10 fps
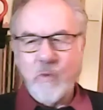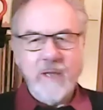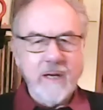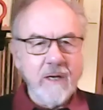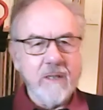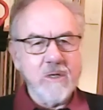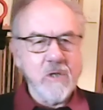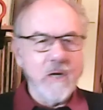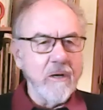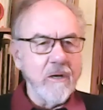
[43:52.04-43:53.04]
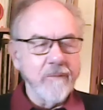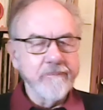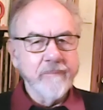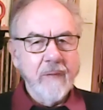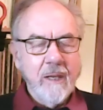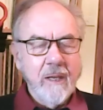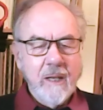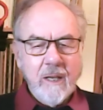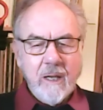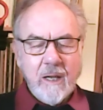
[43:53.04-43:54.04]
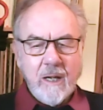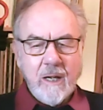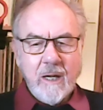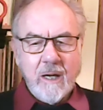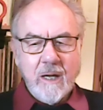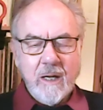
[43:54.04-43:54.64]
into the show. Uh,